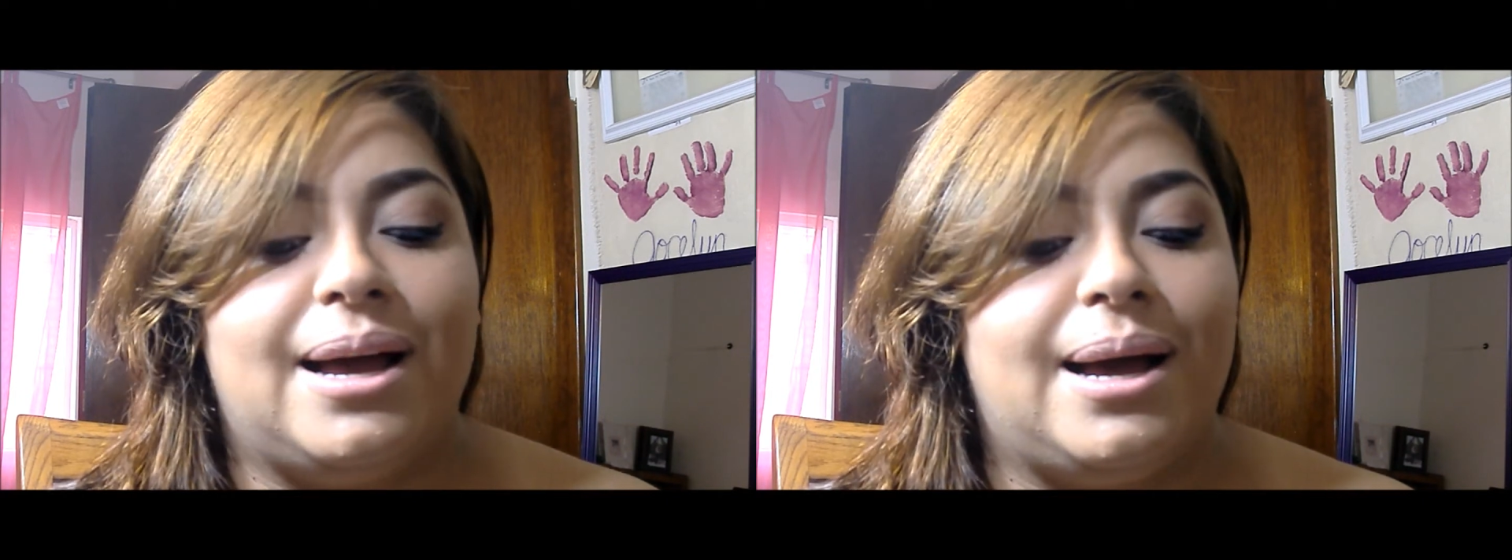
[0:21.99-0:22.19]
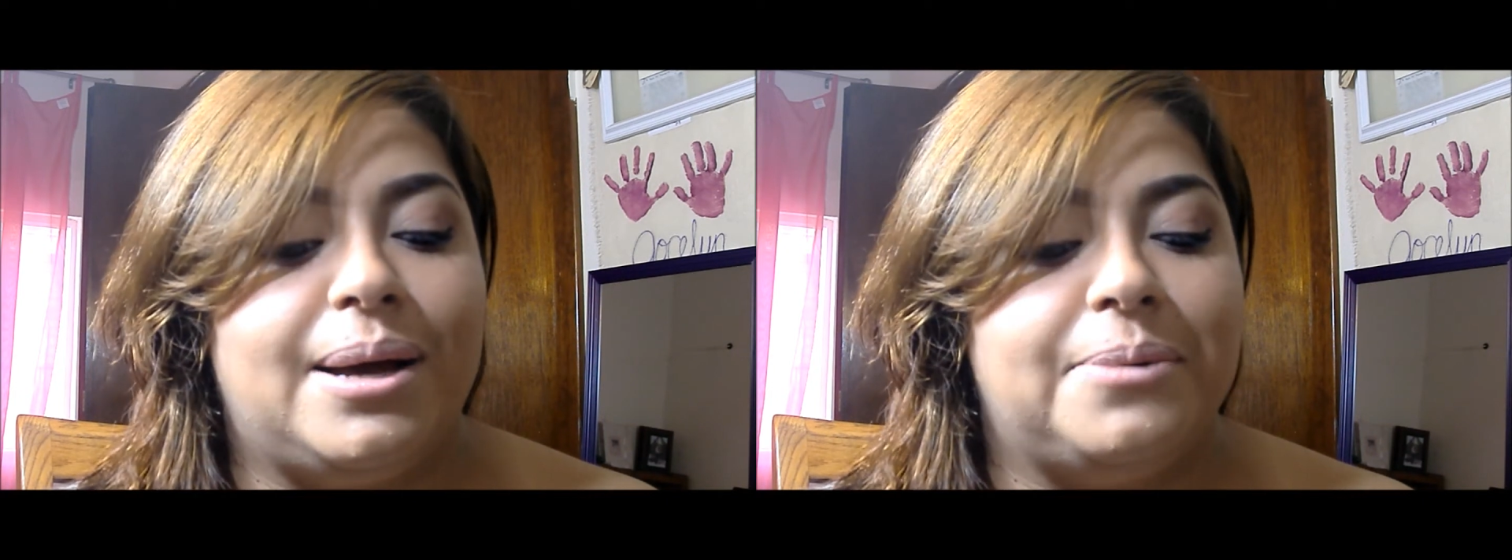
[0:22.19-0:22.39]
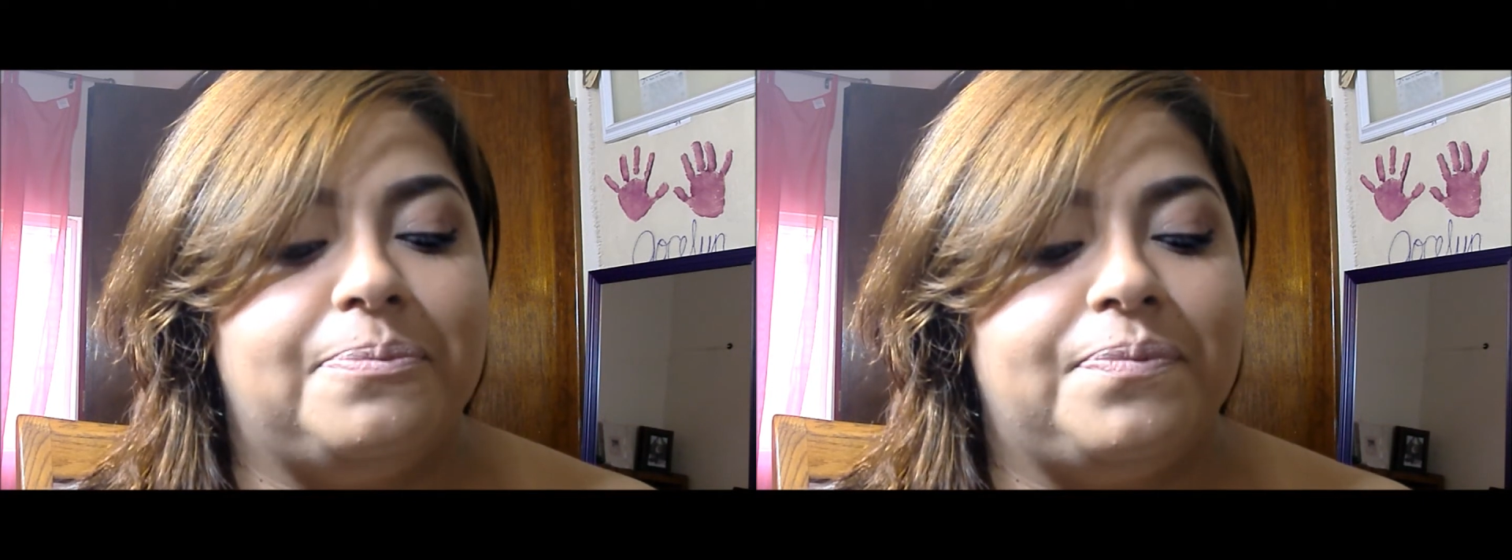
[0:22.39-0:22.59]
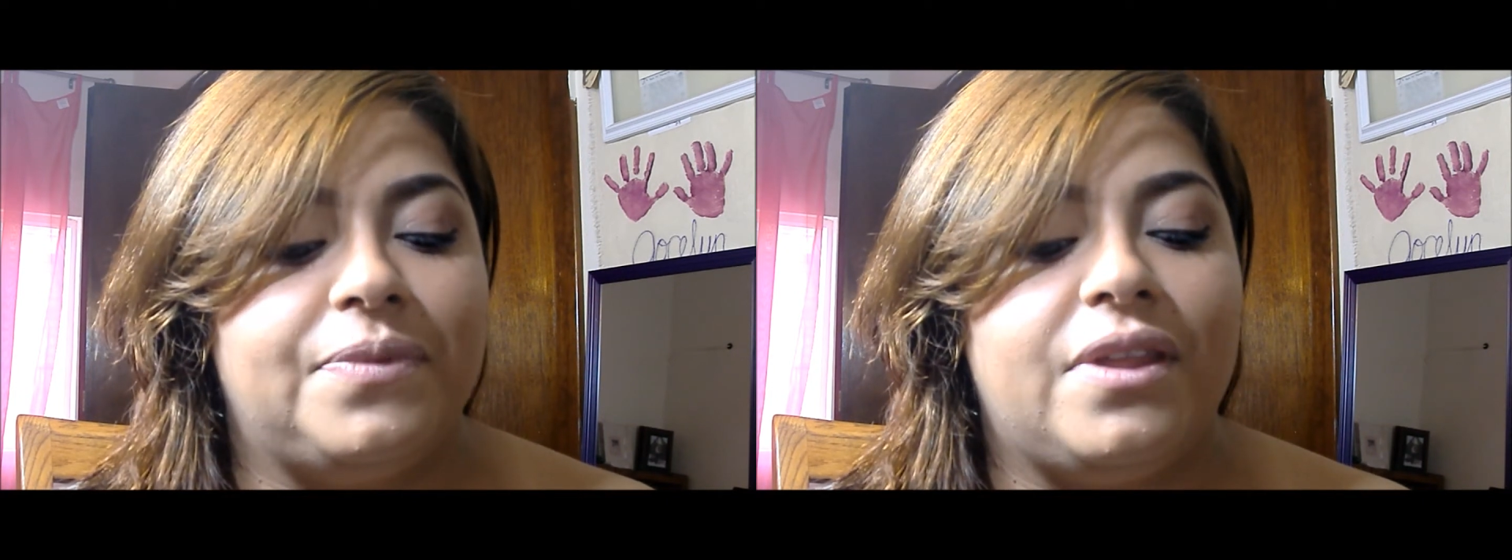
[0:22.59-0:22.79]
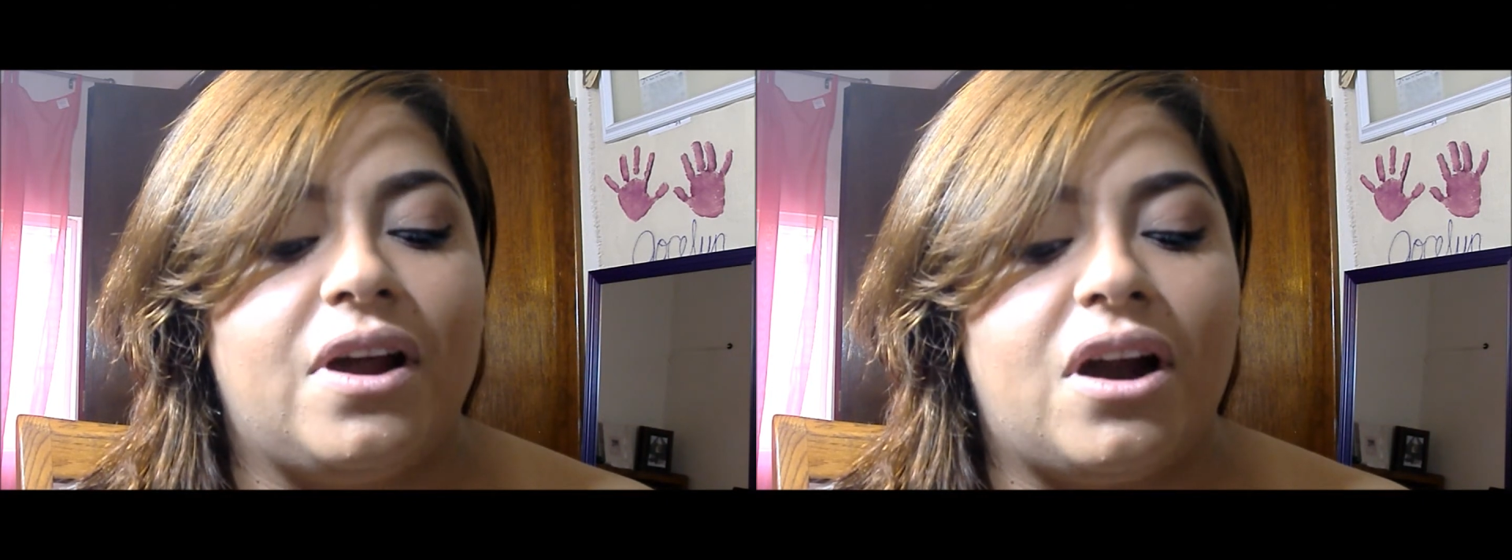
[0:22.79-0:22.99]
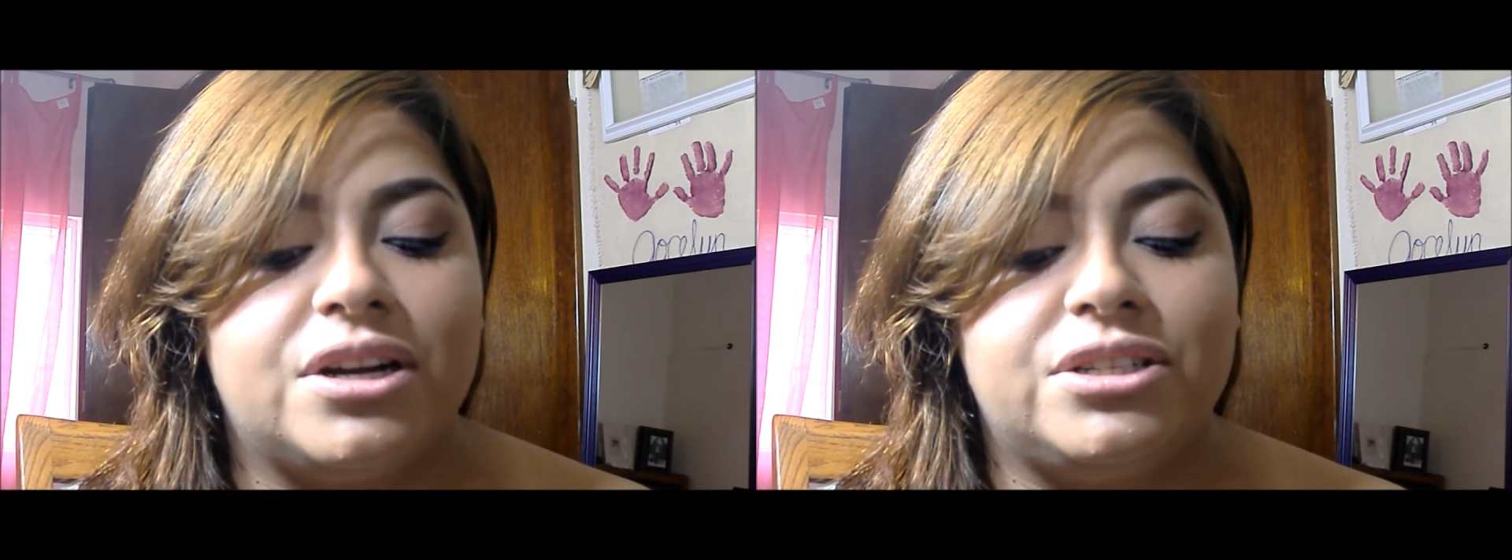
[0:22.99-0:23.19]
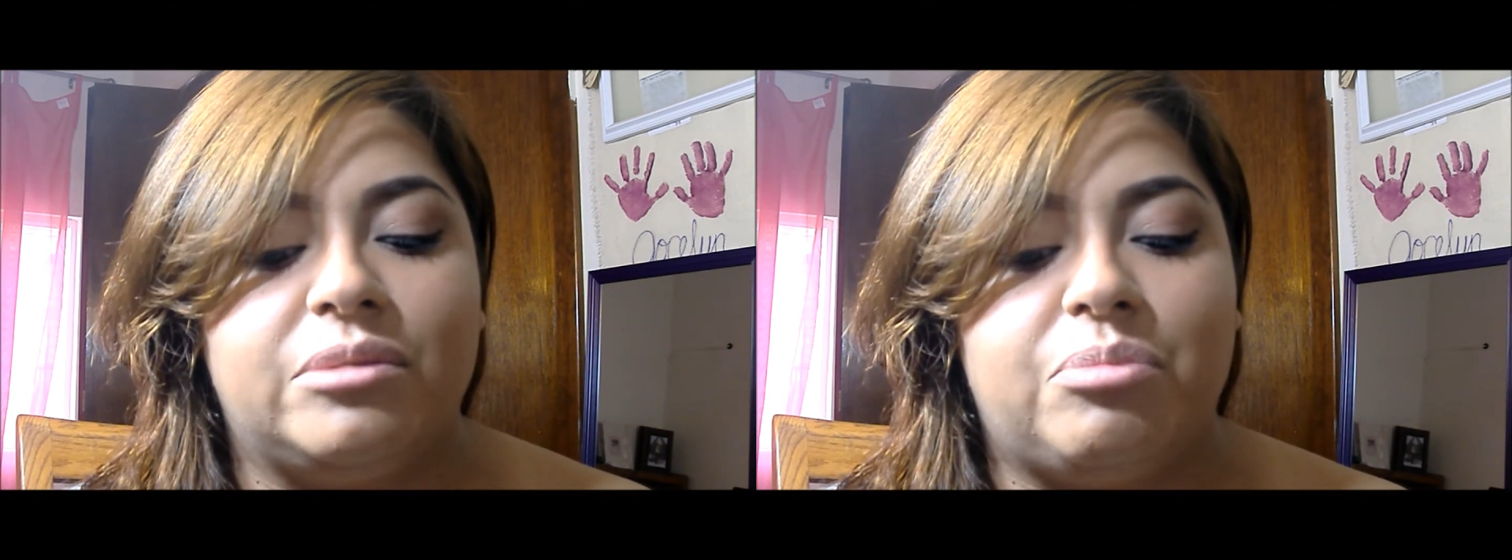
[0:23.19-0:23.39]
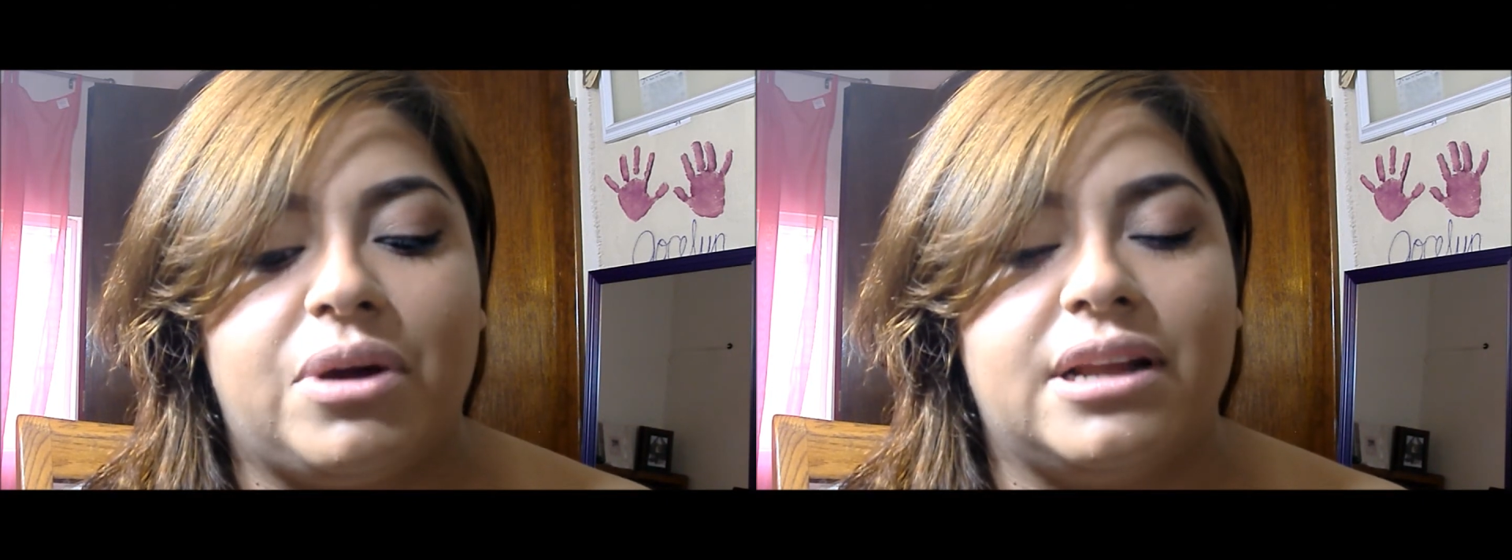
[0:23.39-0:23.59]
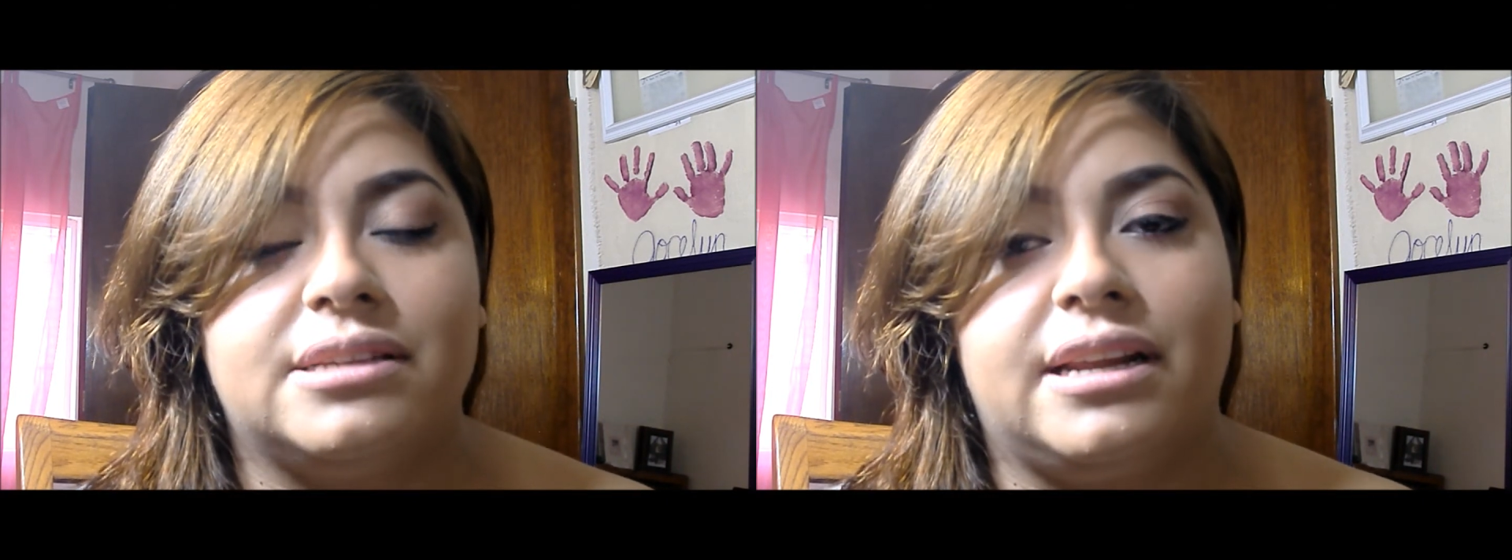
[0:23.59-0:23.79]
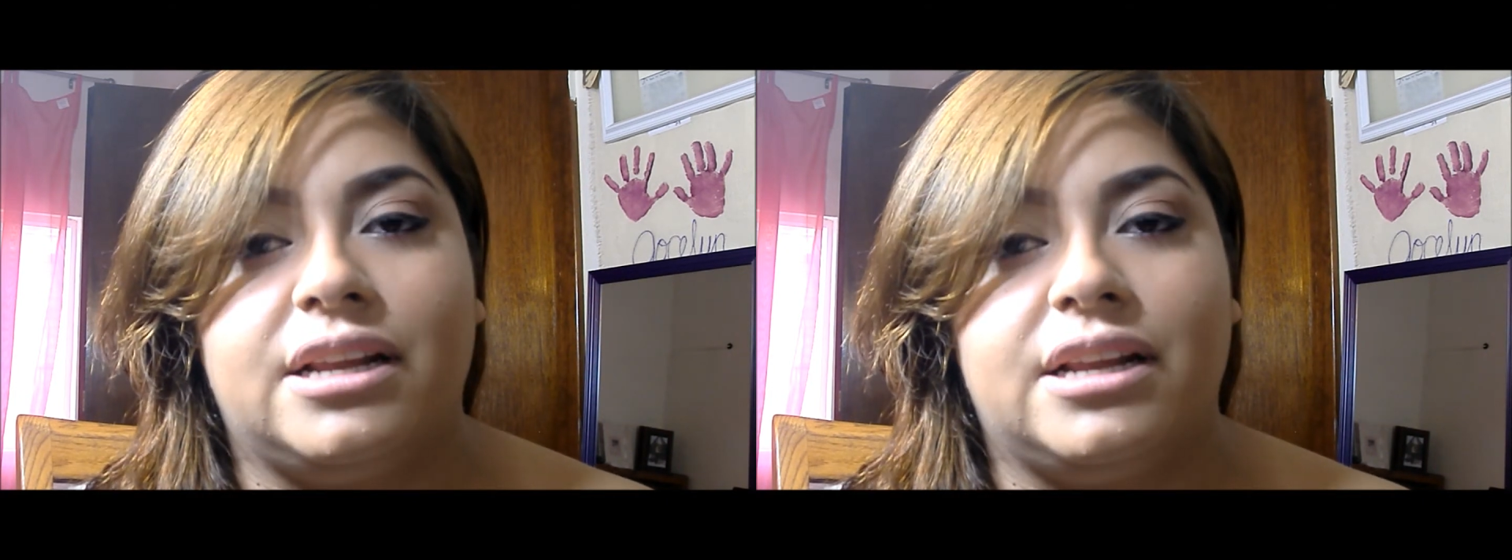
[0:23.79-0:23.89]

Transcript: There are certain products